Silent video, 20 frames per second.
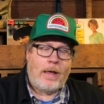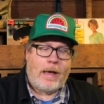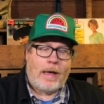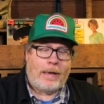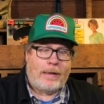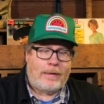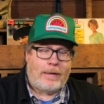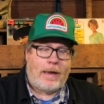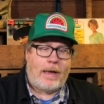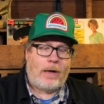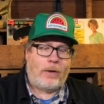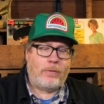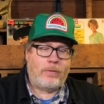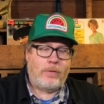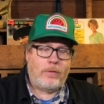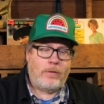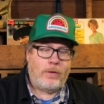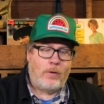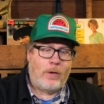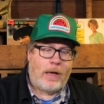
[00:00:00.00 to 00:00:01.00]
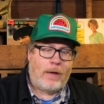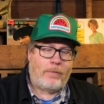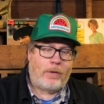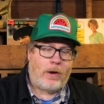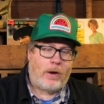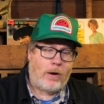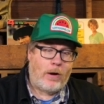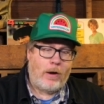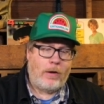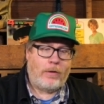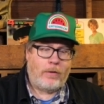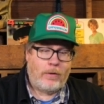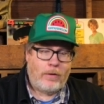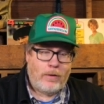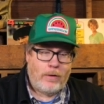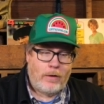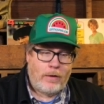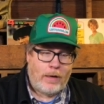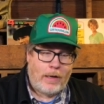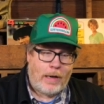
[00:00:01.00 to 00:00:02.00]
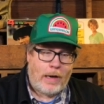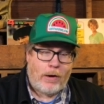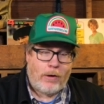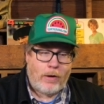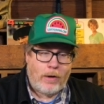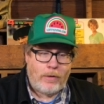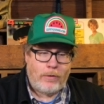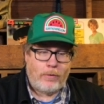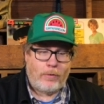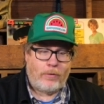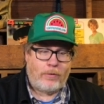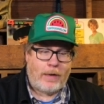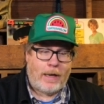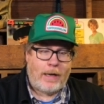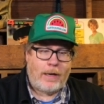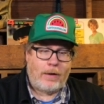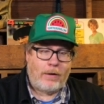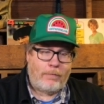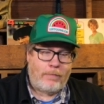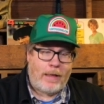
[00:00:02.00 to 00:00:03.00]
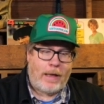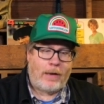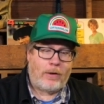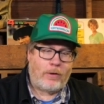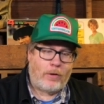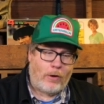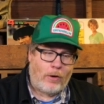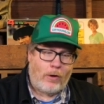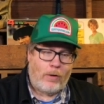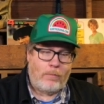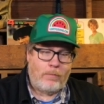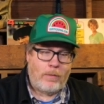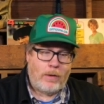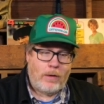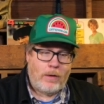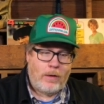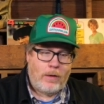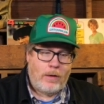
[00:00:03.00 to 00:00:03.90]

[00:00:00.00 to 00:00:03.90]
I doubt you have a heart, in our understanding of that term.